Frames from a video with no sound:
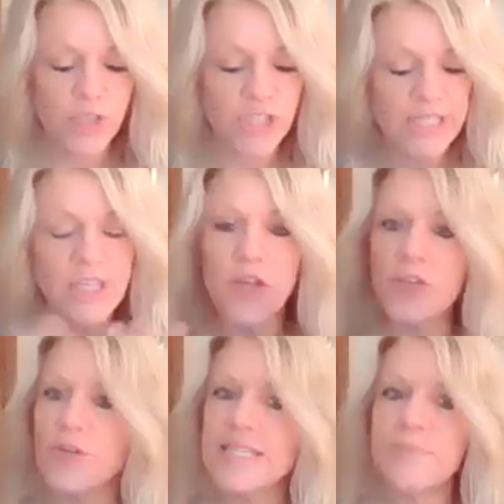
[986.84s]
which is
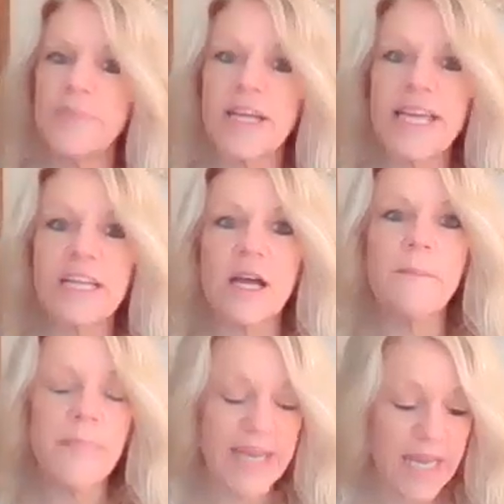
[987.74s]
another, it's again a
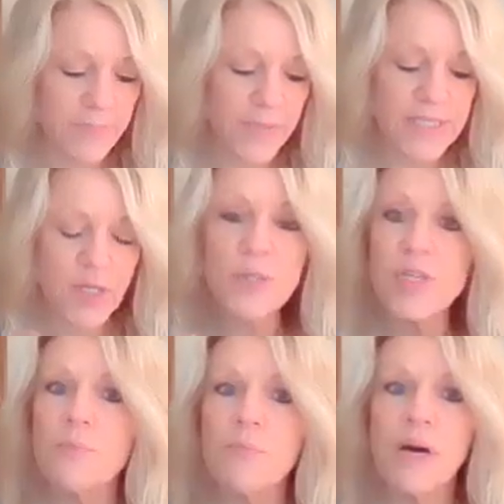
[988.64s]
man, but it's
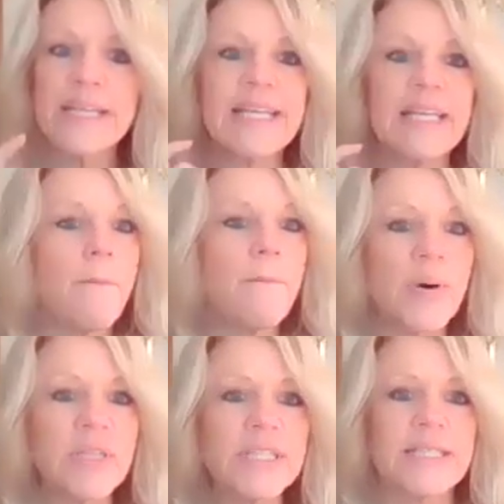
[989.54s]
also money,
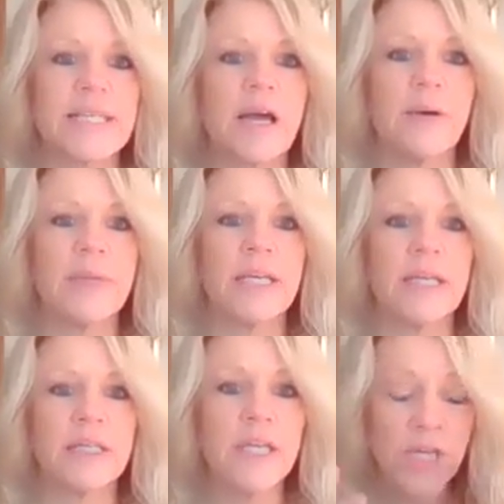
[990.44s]
abundance coming
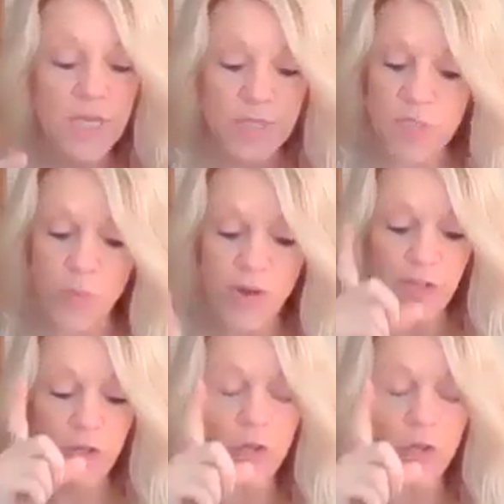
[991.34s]
in. So whether